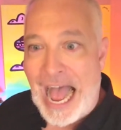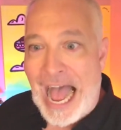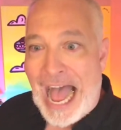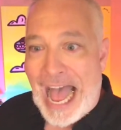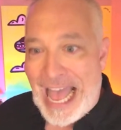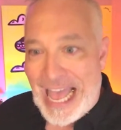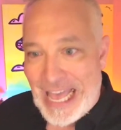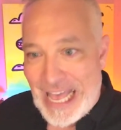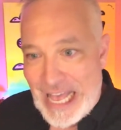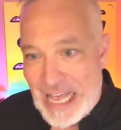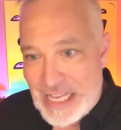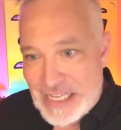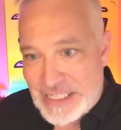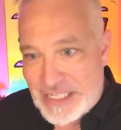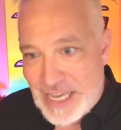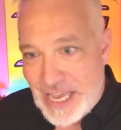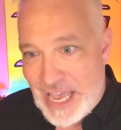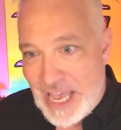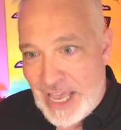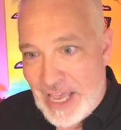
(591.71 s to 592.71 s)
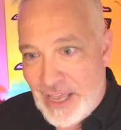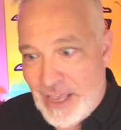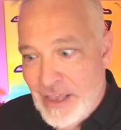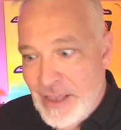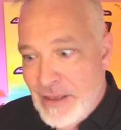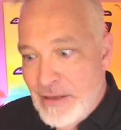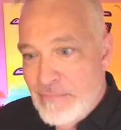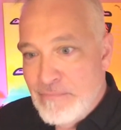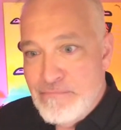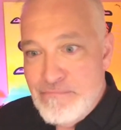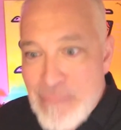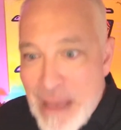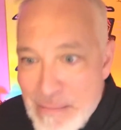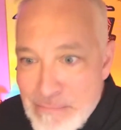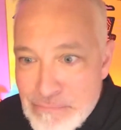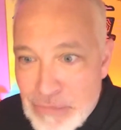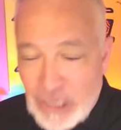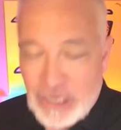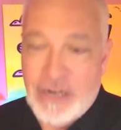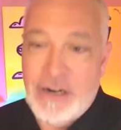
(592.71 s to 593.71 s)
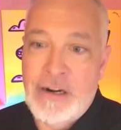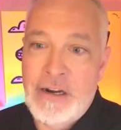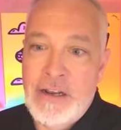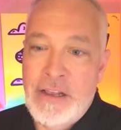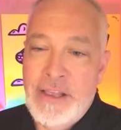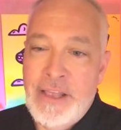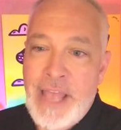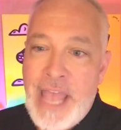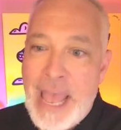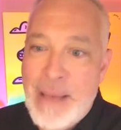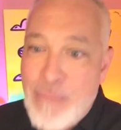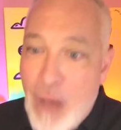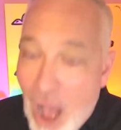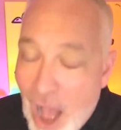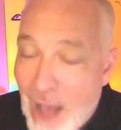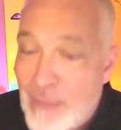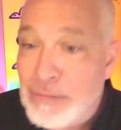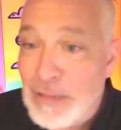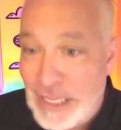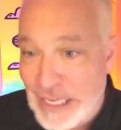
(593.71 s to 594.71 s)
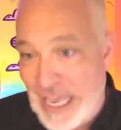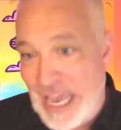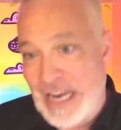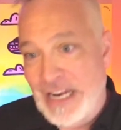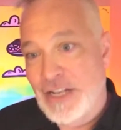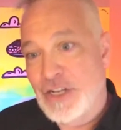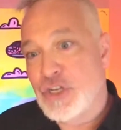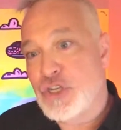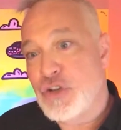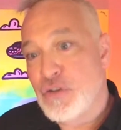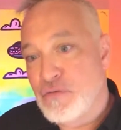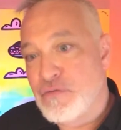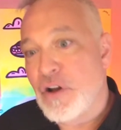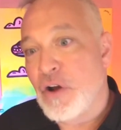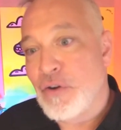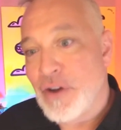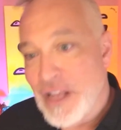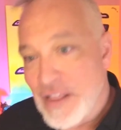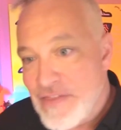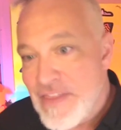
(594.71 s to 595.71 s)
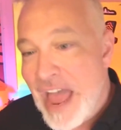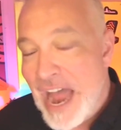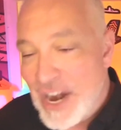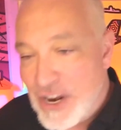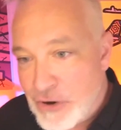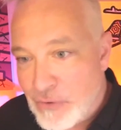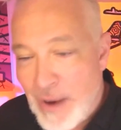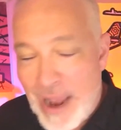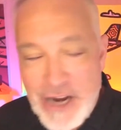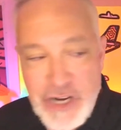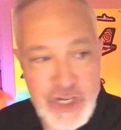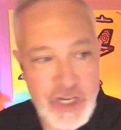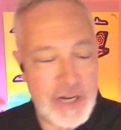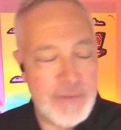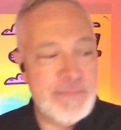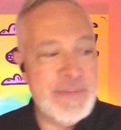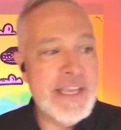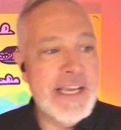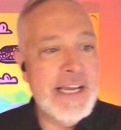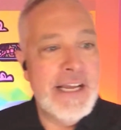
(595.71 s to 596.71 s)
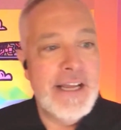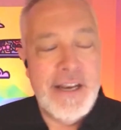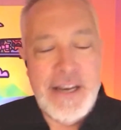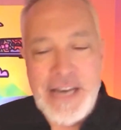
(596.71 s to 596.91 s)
I, as a member am obligated to vote in that direction.